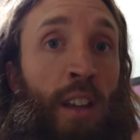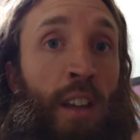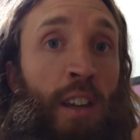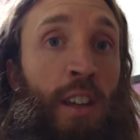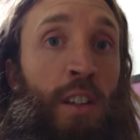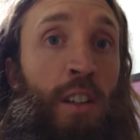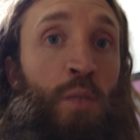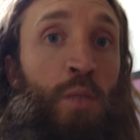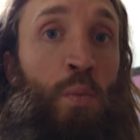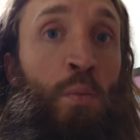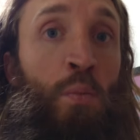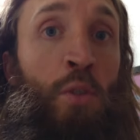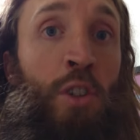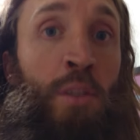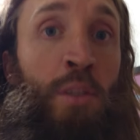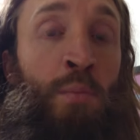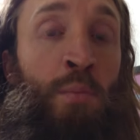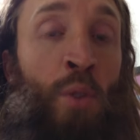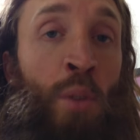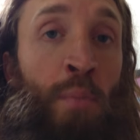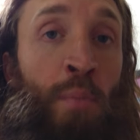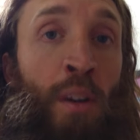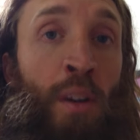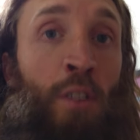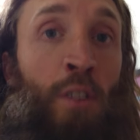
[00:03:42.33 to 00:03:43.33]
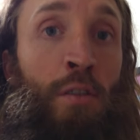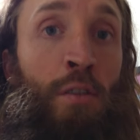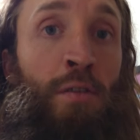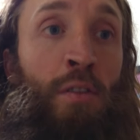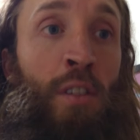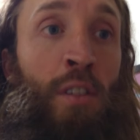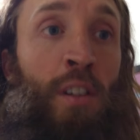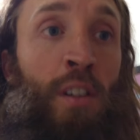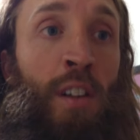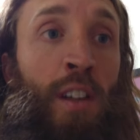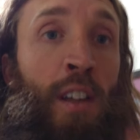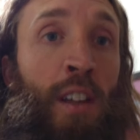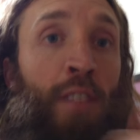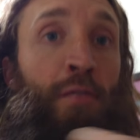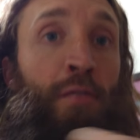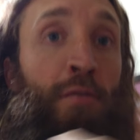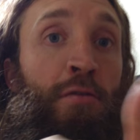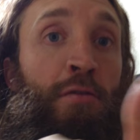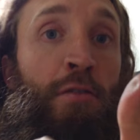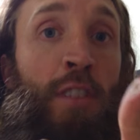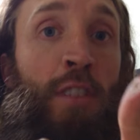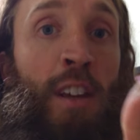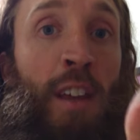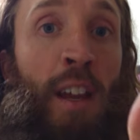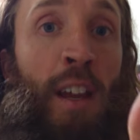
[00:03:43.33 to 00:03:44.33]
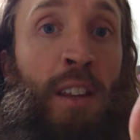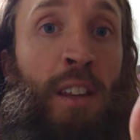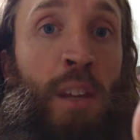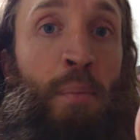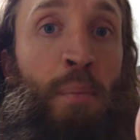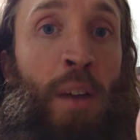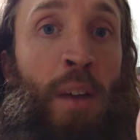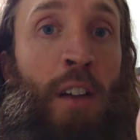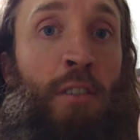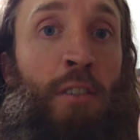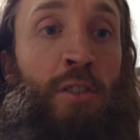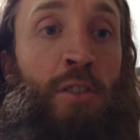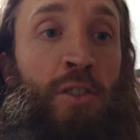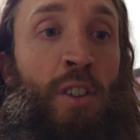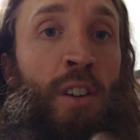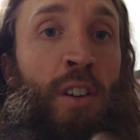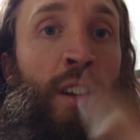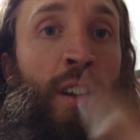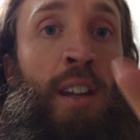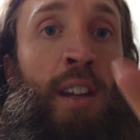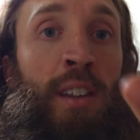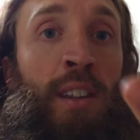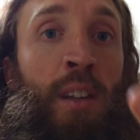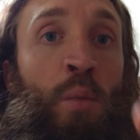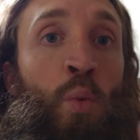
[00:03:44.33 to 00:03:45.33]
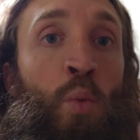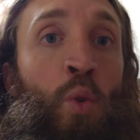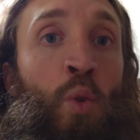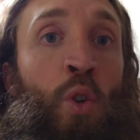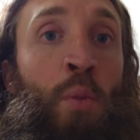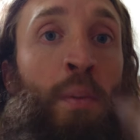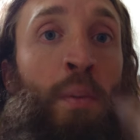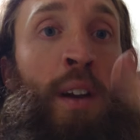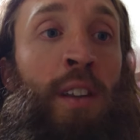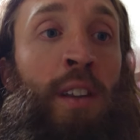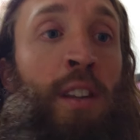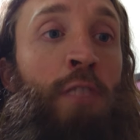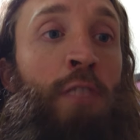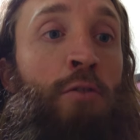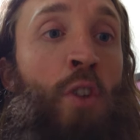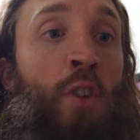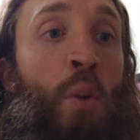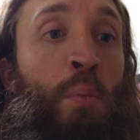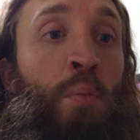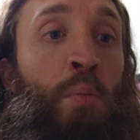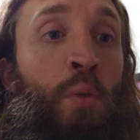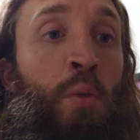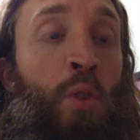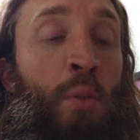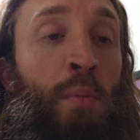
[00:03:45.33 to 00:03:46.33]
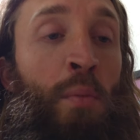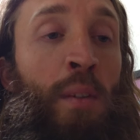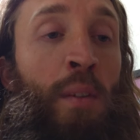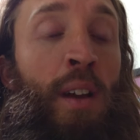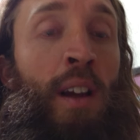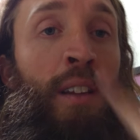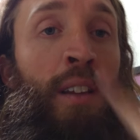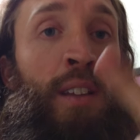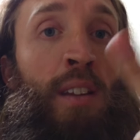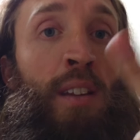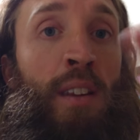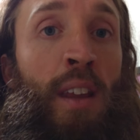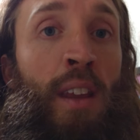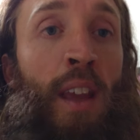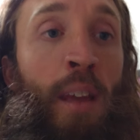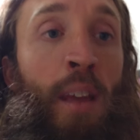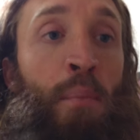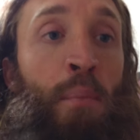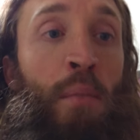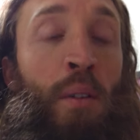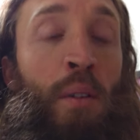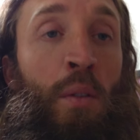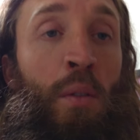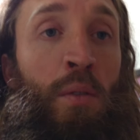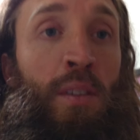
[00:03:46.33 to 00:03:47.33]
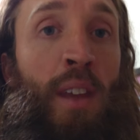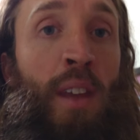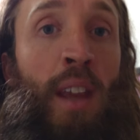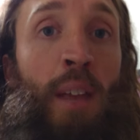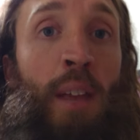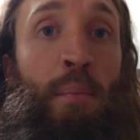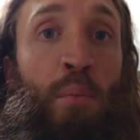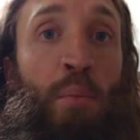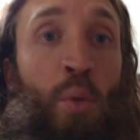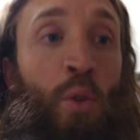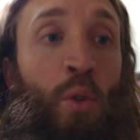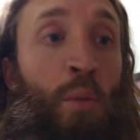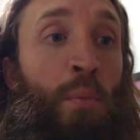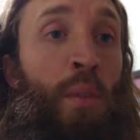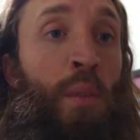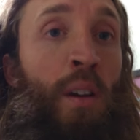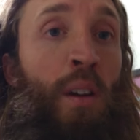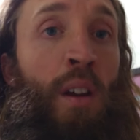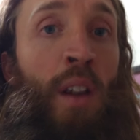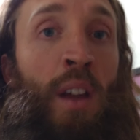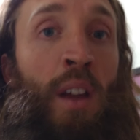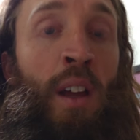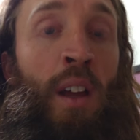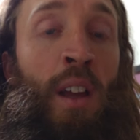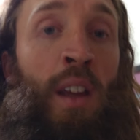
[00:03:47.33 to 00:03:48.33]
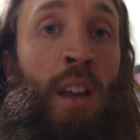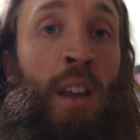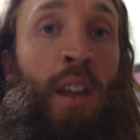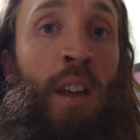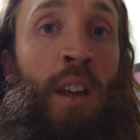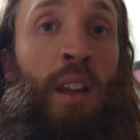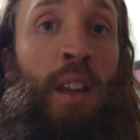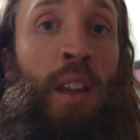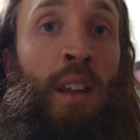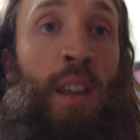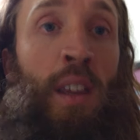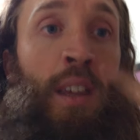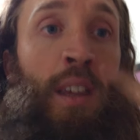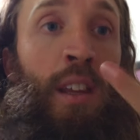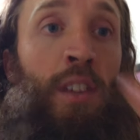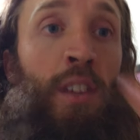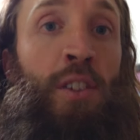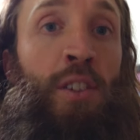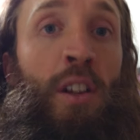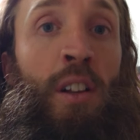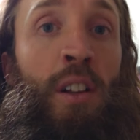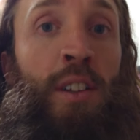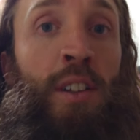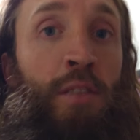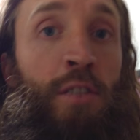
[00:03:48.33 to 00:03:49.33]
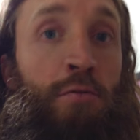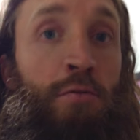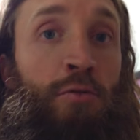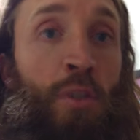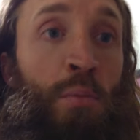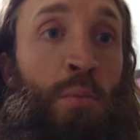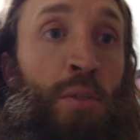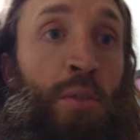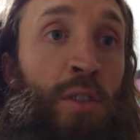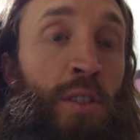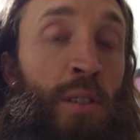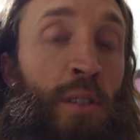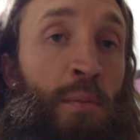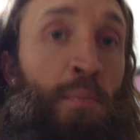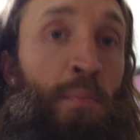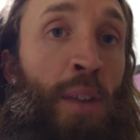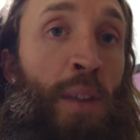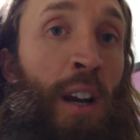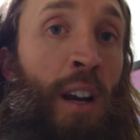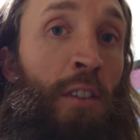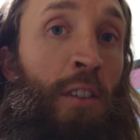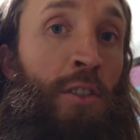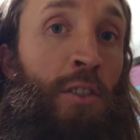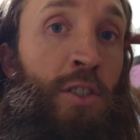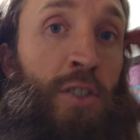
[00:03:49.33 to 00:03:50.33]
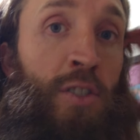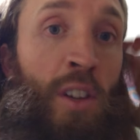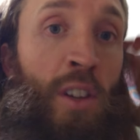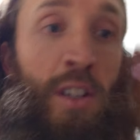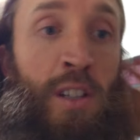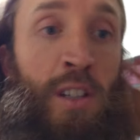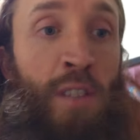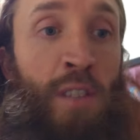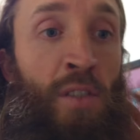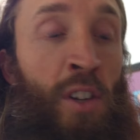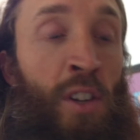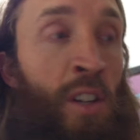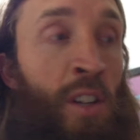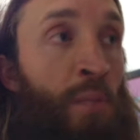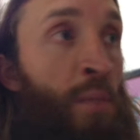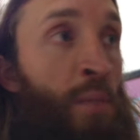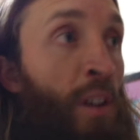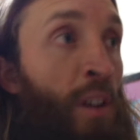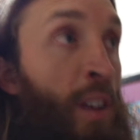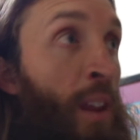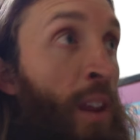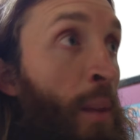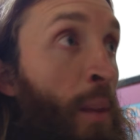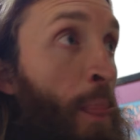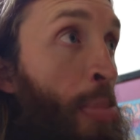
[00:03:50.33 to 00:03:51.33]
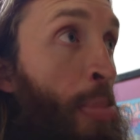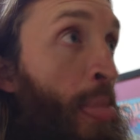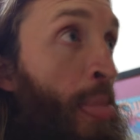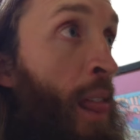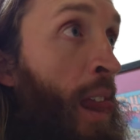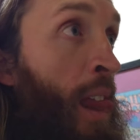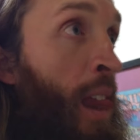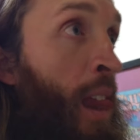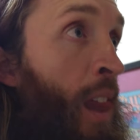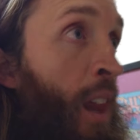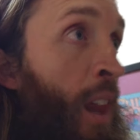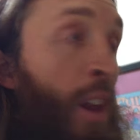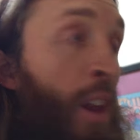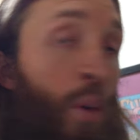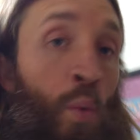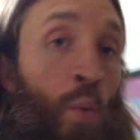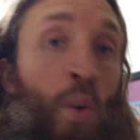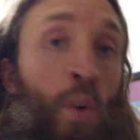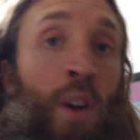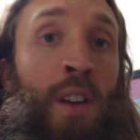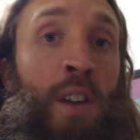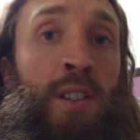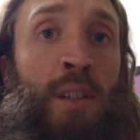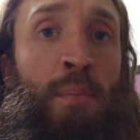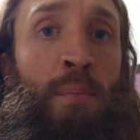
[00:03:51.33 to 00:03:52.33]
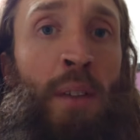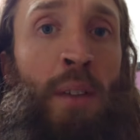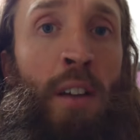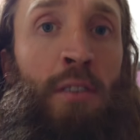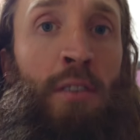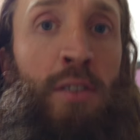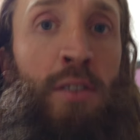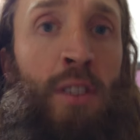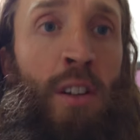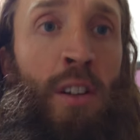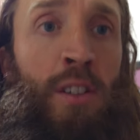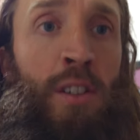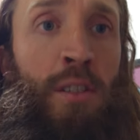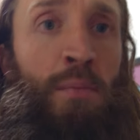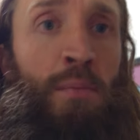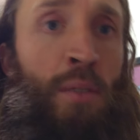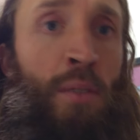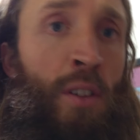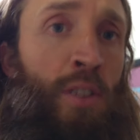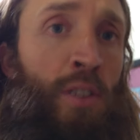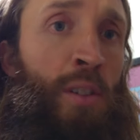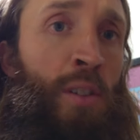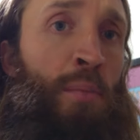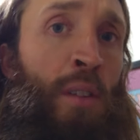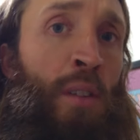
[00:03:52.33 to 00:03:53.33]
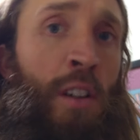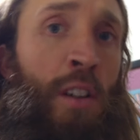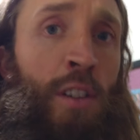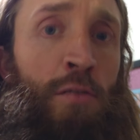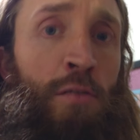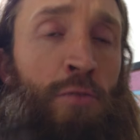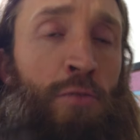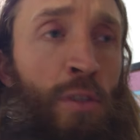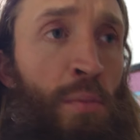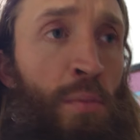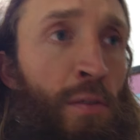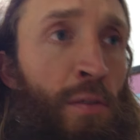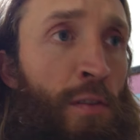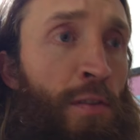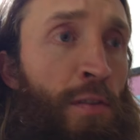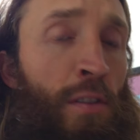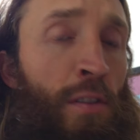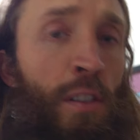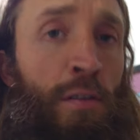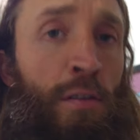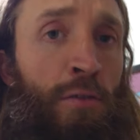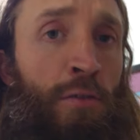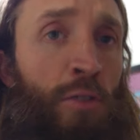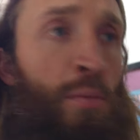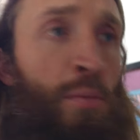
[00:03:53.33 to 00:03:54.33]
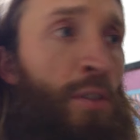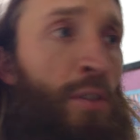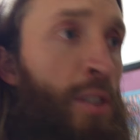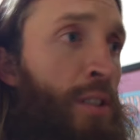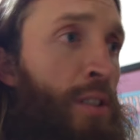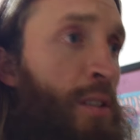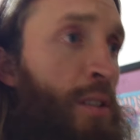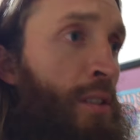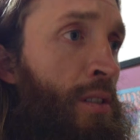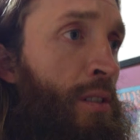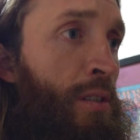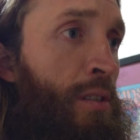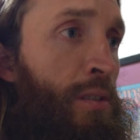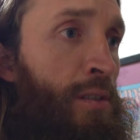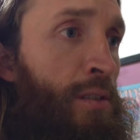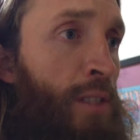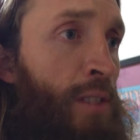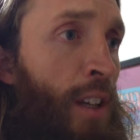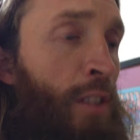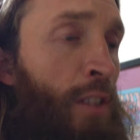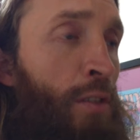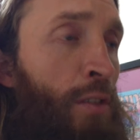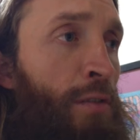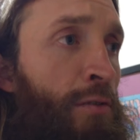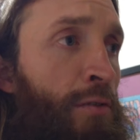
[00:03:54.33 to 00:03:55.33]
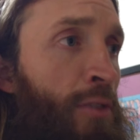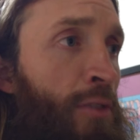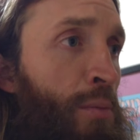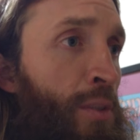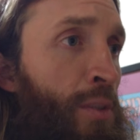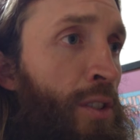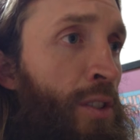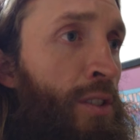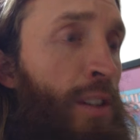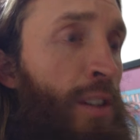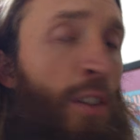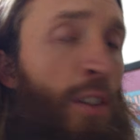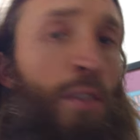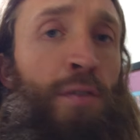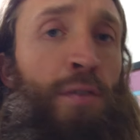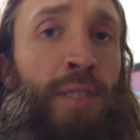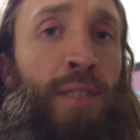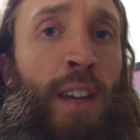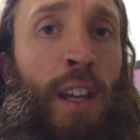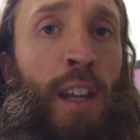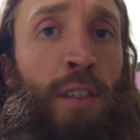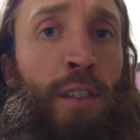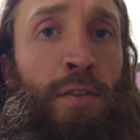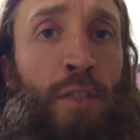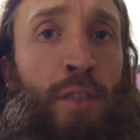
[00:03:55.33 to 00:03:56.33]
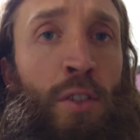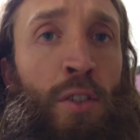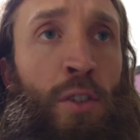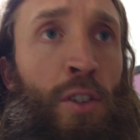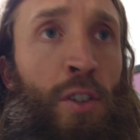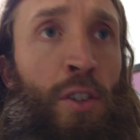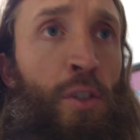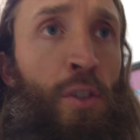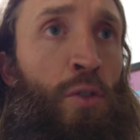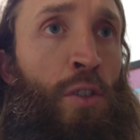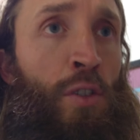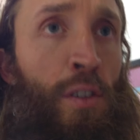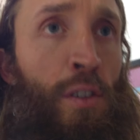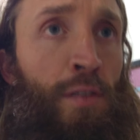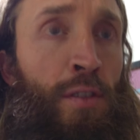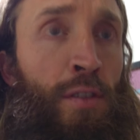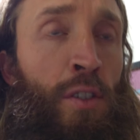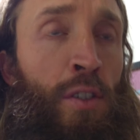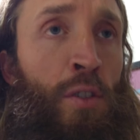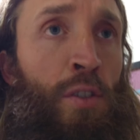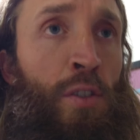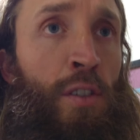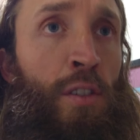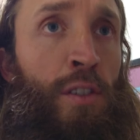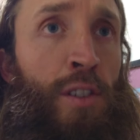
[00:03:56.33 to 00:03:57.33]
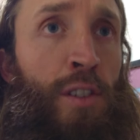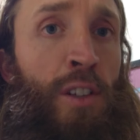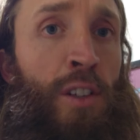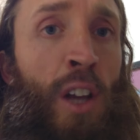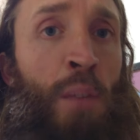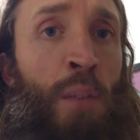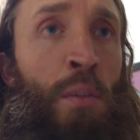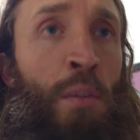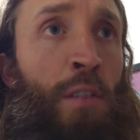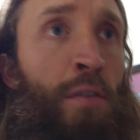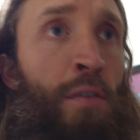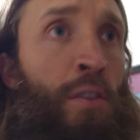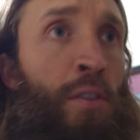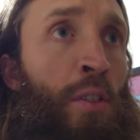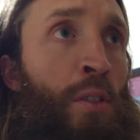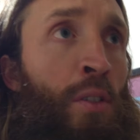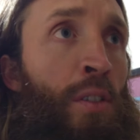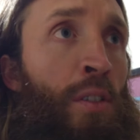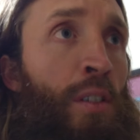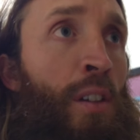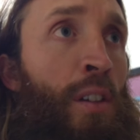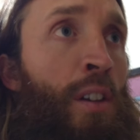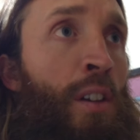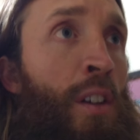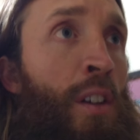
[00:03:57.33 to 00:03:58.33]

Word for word: it's much more powerful. Free anti-parasite, anti-worm, anti-ropeworm, anti-tapeworm. Kills all this rubbish and parasites living in your body. Why is the parasites? Because your body's full of rubbish. They love rubbish. They love dead food, cooked food, slimy food,